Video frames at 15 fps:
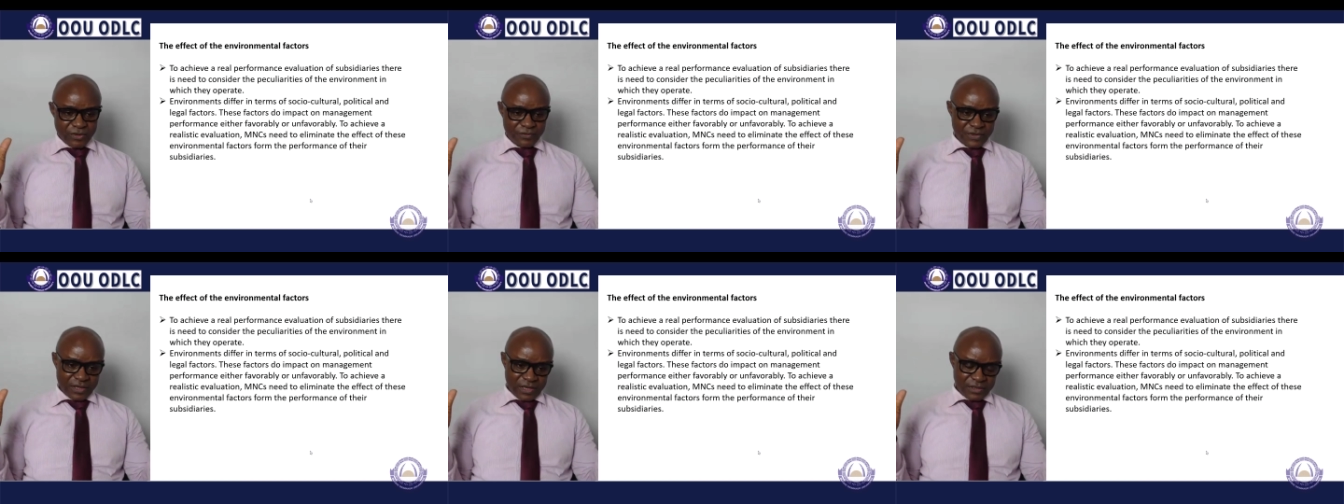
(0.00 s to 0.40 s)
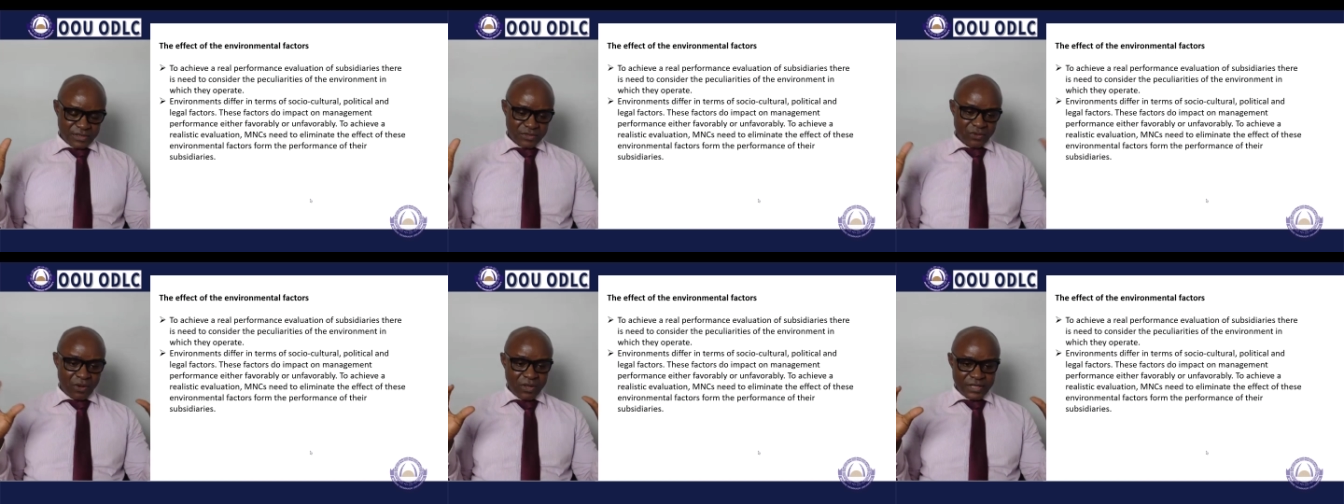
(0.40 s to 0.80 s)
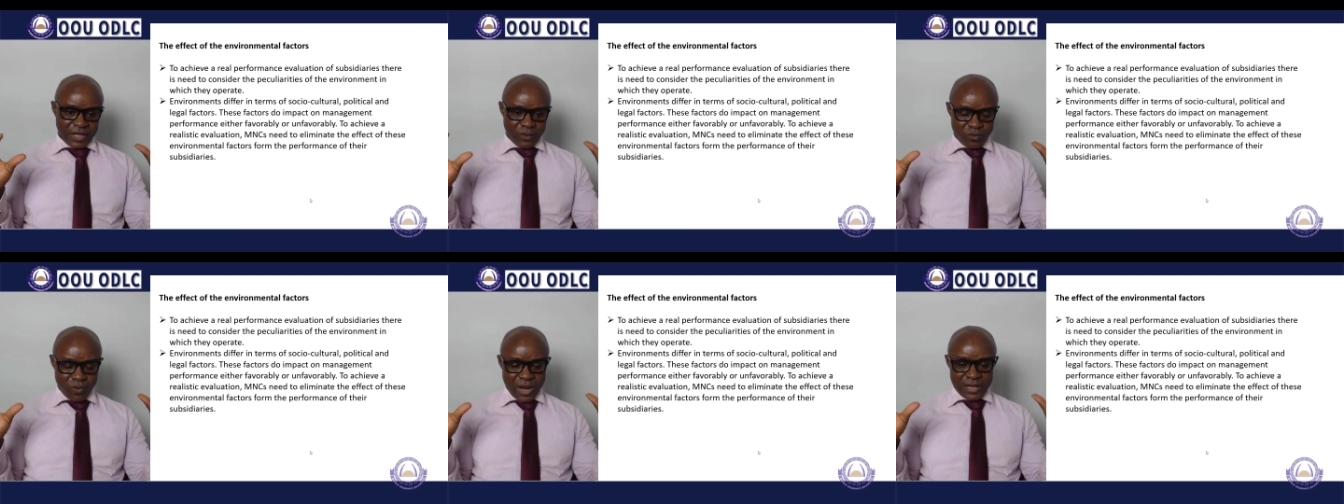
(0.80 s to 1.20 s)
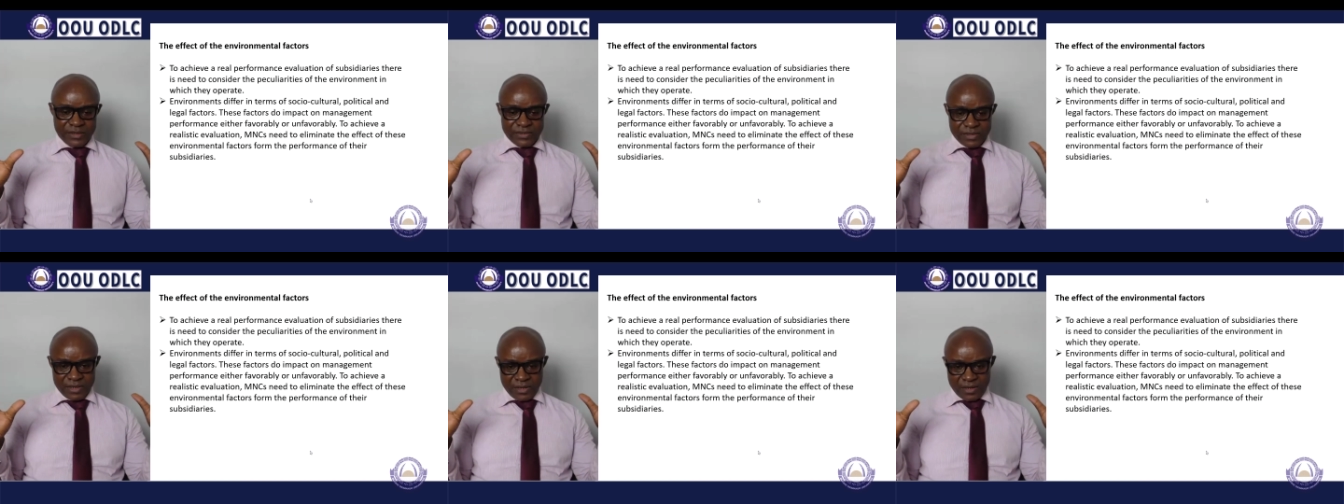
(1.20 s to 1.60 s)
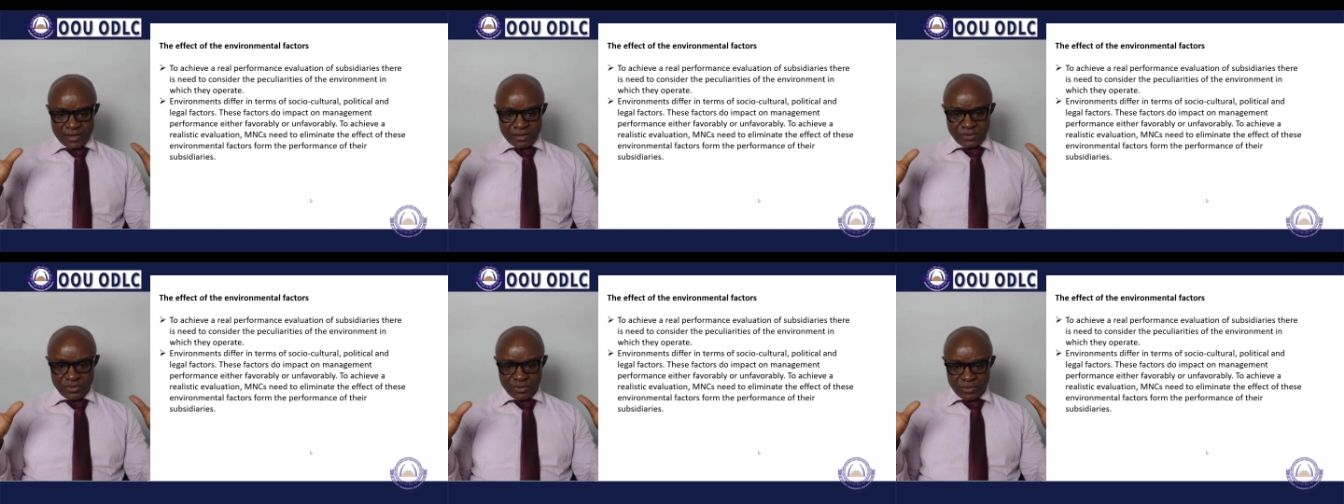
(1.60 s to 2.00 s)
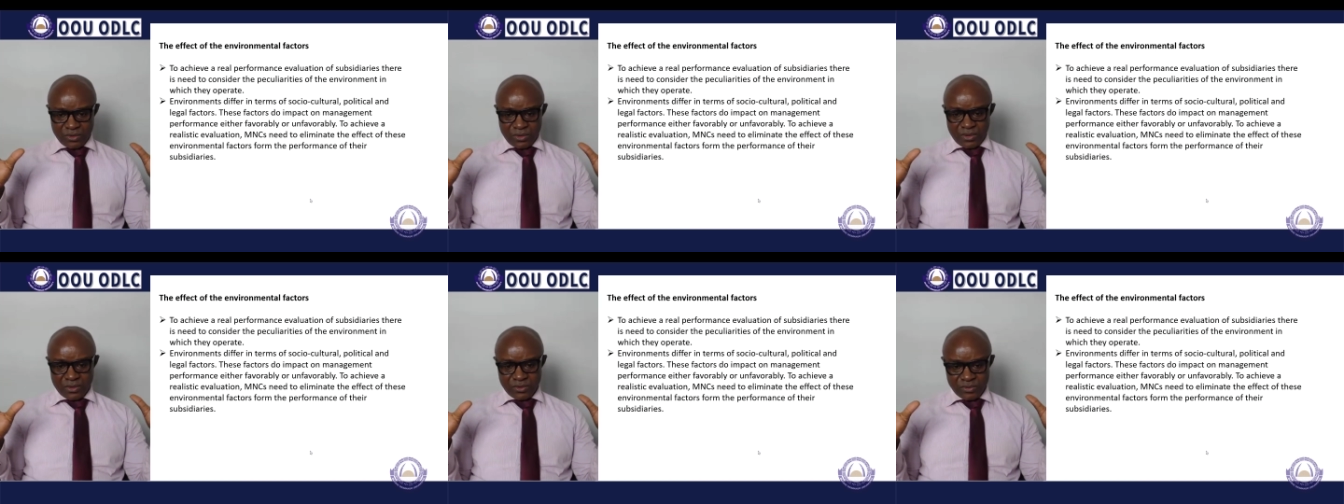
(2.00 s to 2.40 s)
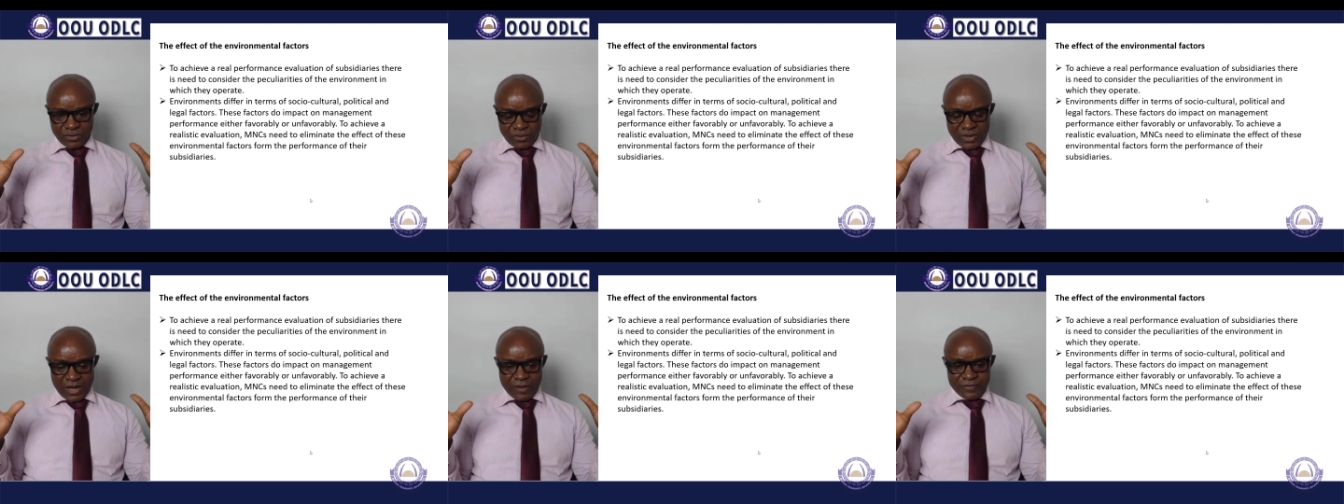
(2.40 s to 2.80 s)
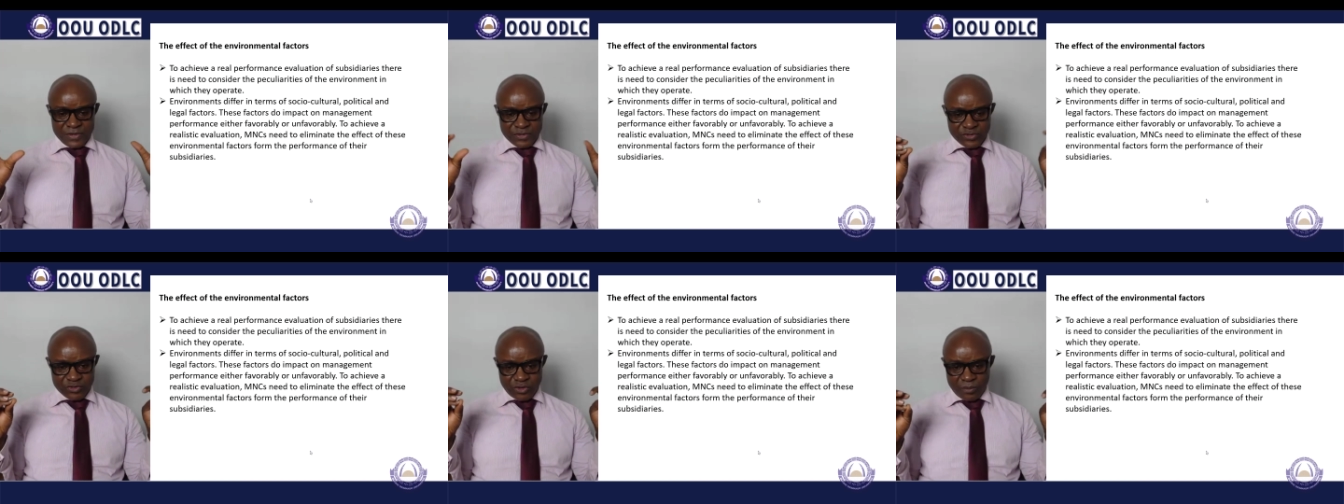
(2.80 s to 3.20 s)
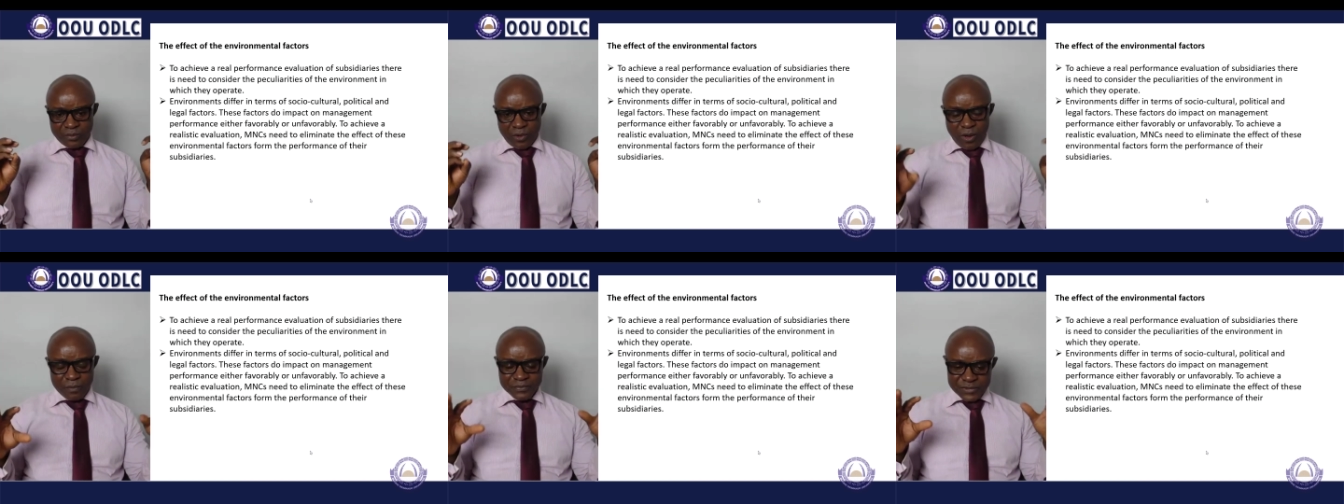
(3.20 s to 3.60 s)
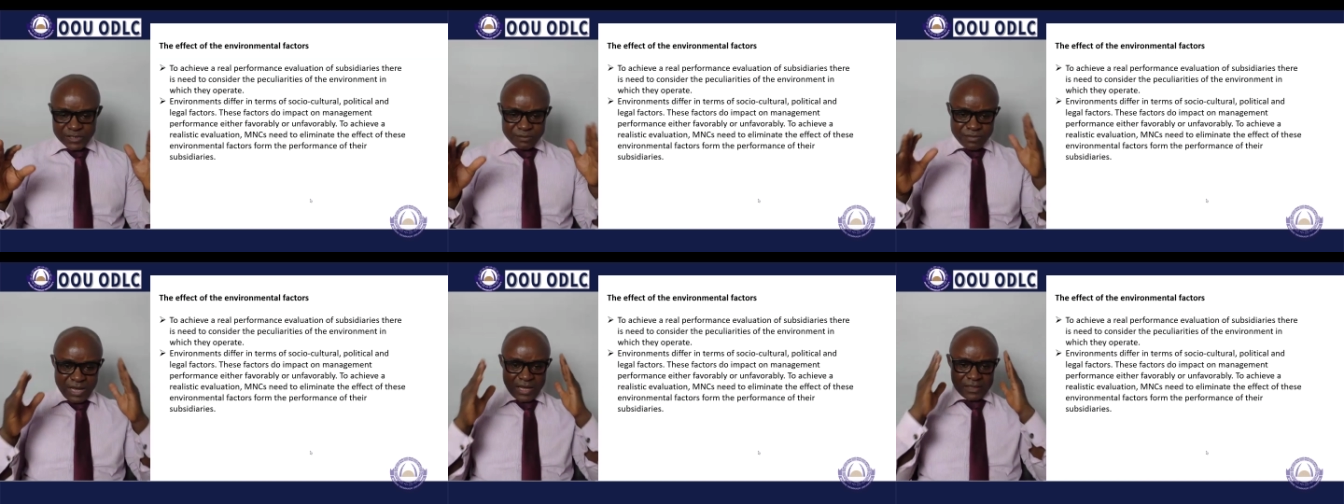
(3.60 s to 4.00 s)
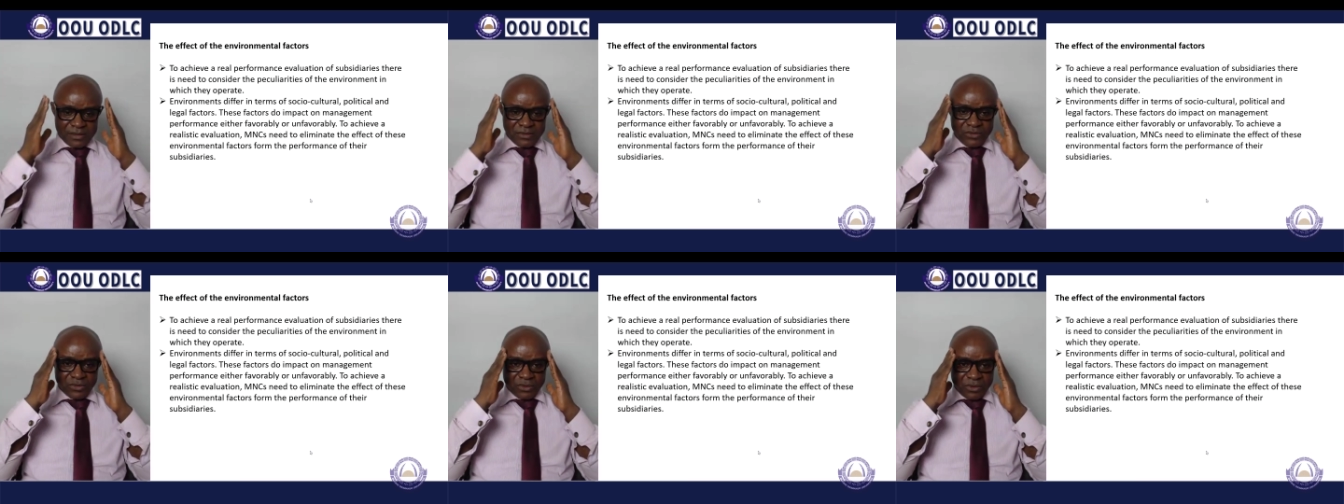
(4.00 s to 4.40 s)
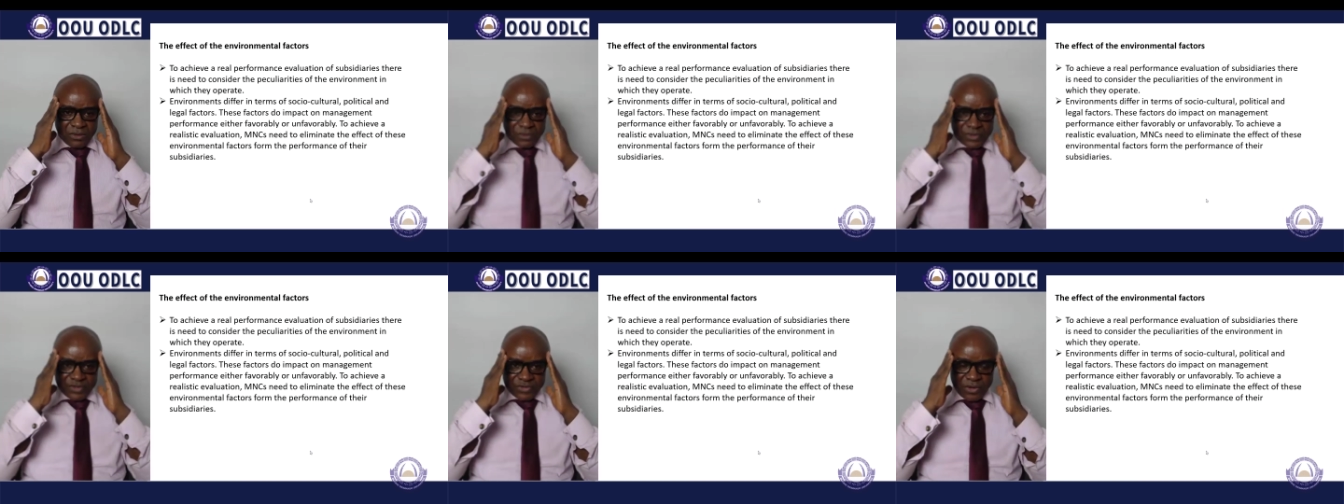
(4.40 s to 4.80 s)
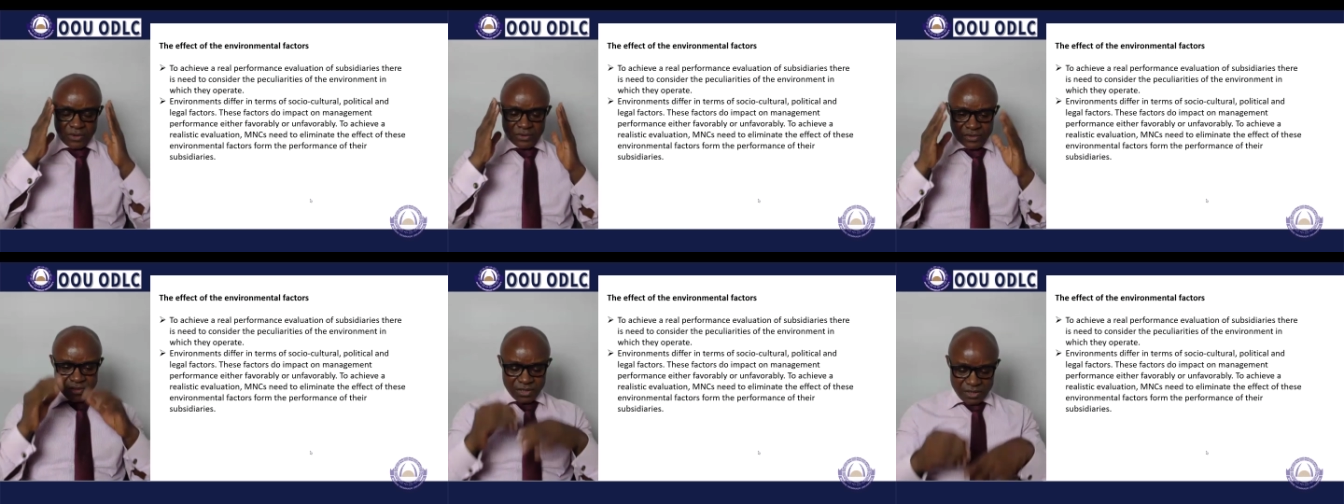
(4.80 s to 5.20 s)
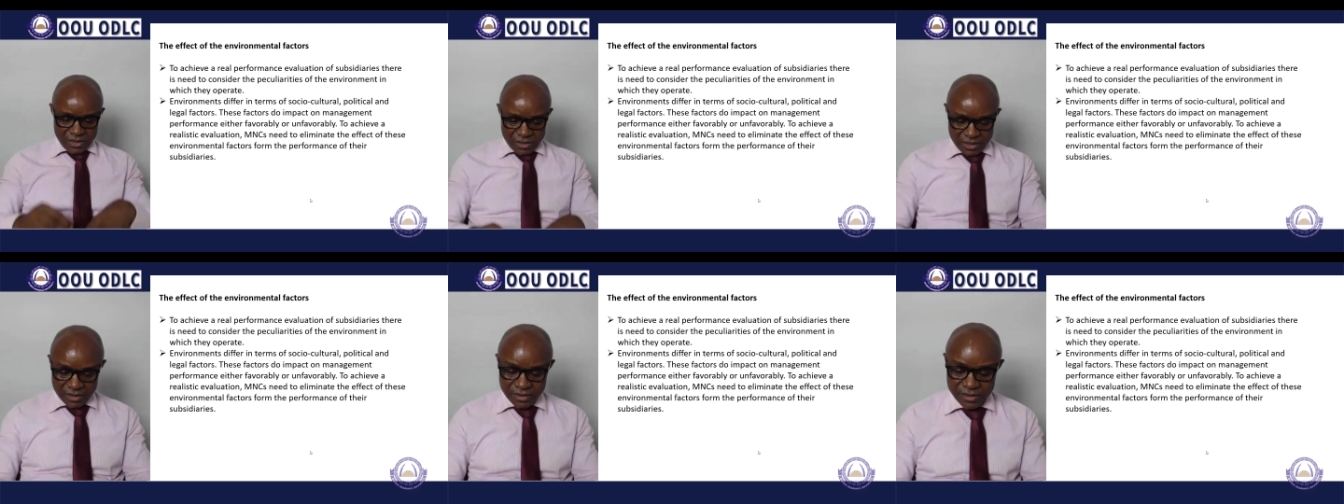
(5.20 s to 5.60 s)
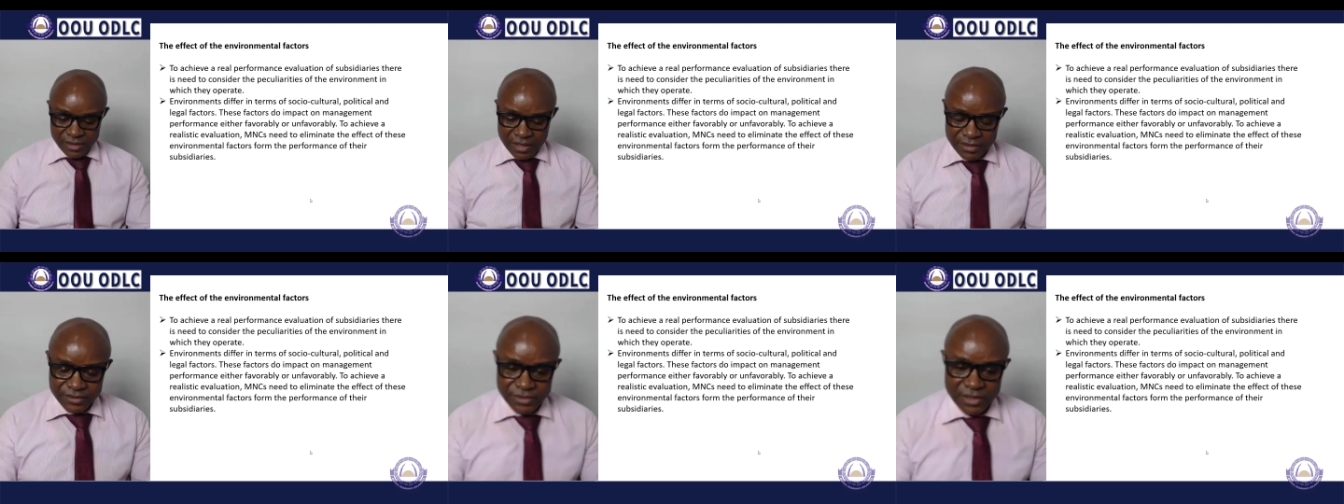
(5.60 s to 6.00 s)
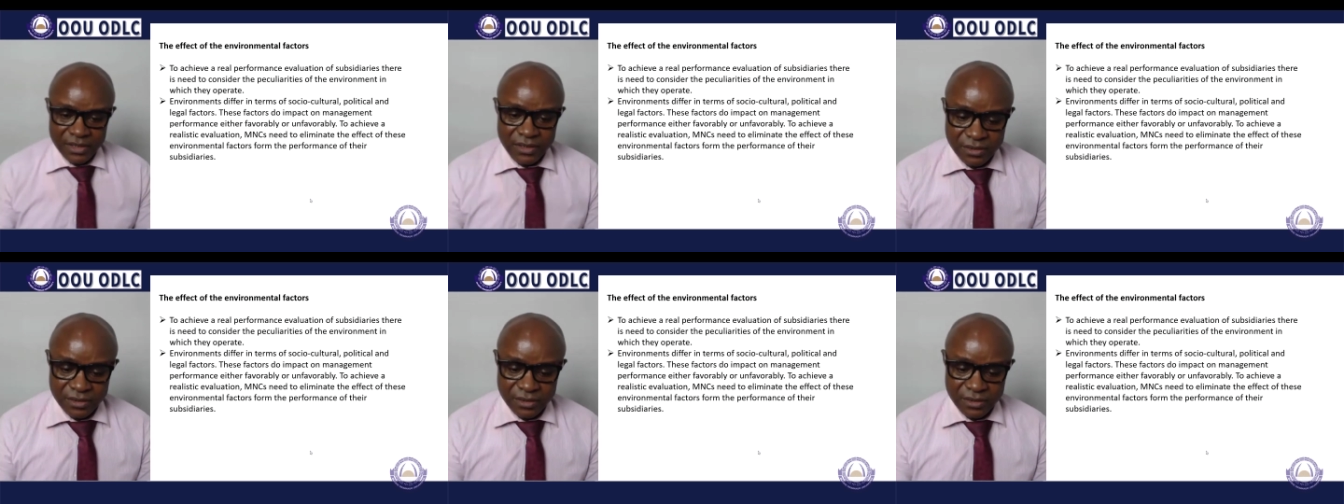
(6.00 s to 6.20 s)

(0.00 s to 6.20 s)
of their business. Otherwise, you have a suboptimal result in that